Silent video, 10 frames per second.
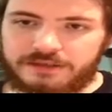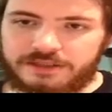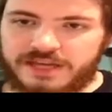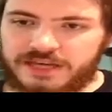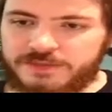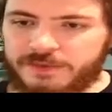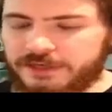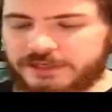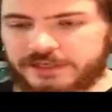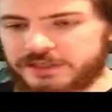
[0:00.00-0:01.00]
Just
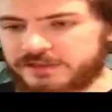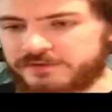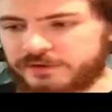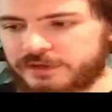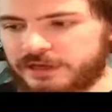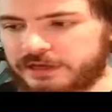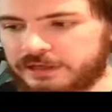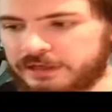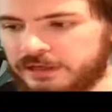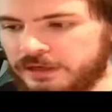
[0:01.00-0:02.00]
expectations for
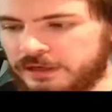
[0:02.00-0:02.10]
like